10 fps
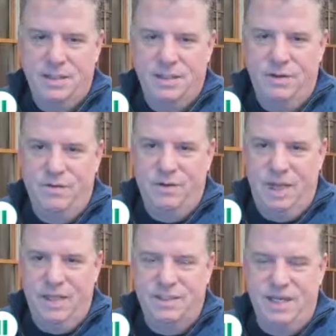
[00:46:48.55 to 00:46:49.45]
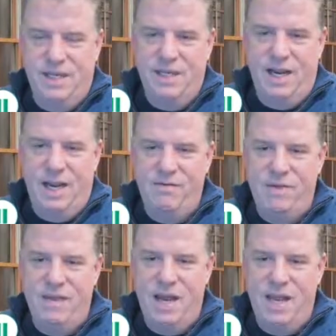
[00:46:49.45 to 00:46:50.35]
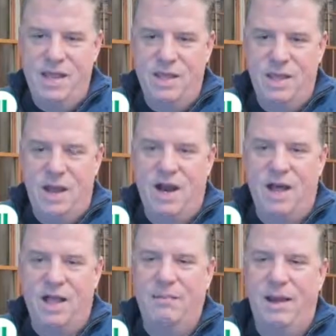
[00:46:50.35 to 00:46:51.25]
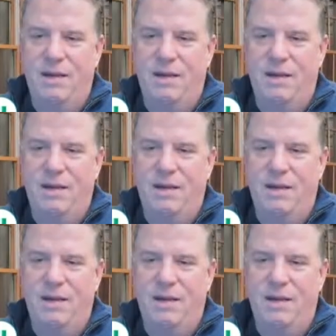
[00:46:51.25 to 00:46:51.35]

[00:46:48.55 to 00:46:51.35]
So it's going to take everything in that column.